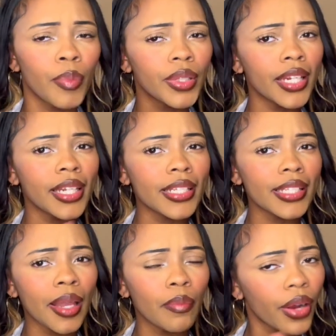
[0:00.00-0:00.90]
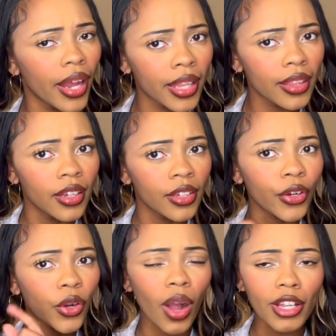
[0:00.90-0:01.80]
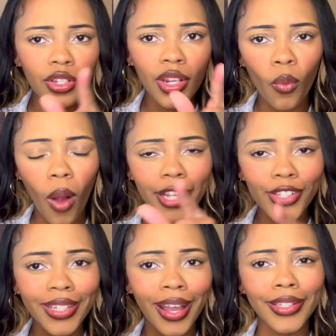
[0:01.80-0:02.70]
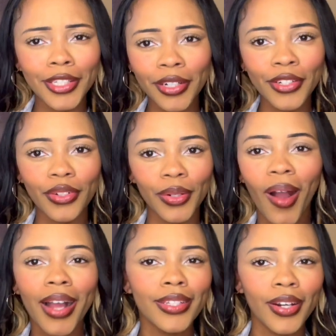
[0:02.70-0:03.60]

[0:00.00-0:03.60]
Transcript: But then in the same breath, you're questioning why she got surgery. Why is it a